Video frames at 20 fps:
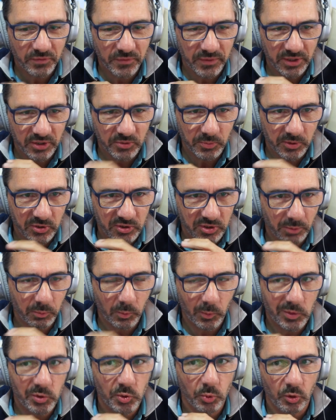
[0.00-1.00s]
for this because it's
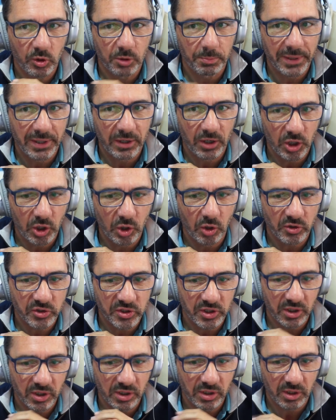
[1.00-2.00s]
something we talk about a
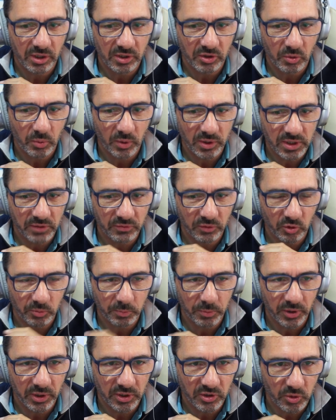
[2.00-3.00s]
lot, and I, it's quite difficult
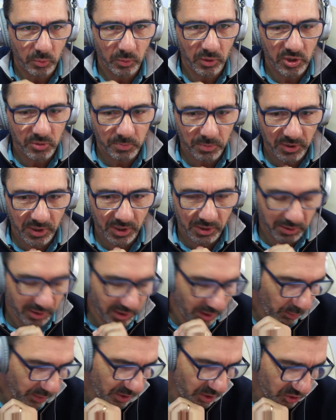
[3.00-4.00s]
to put it into words. But that
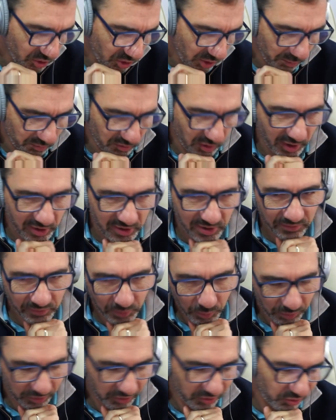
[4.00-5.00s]
you know, when you stop writing, if
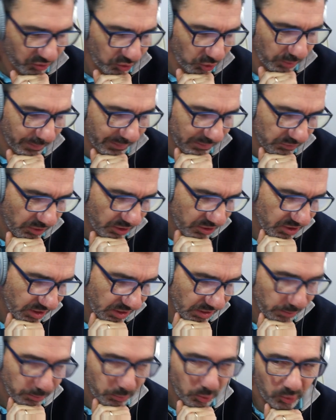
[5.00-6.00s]
you want to talk about writing
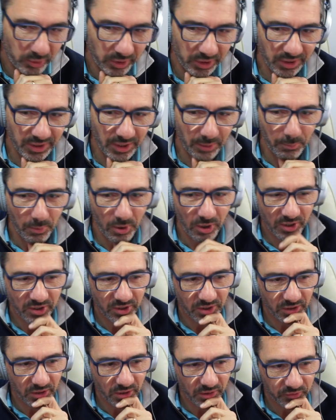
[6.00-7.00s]
in the morning and
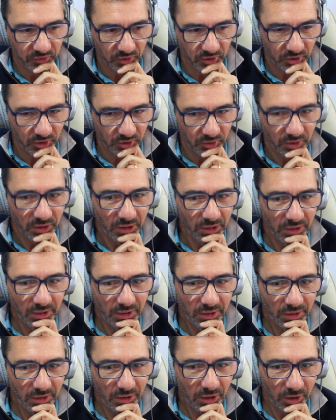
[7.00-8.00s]
marketing in the afternoon,
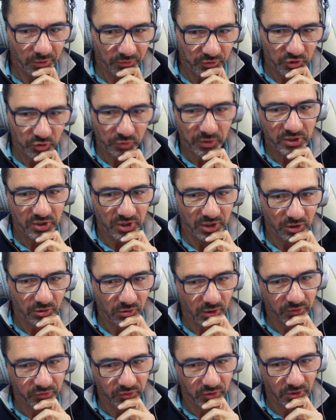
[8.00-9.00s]
of treating
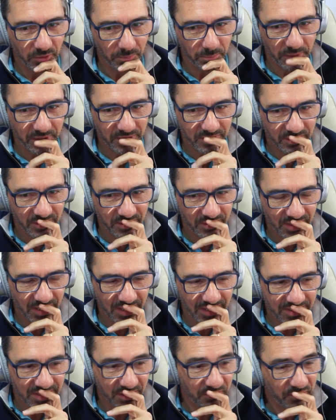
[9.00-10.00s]
your afternoon business
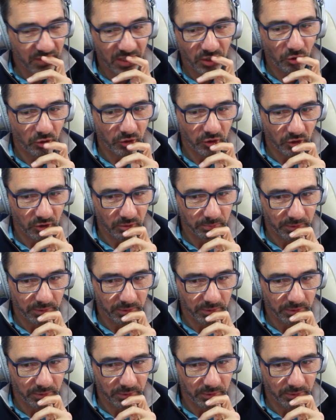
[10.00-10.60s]
as if they're not your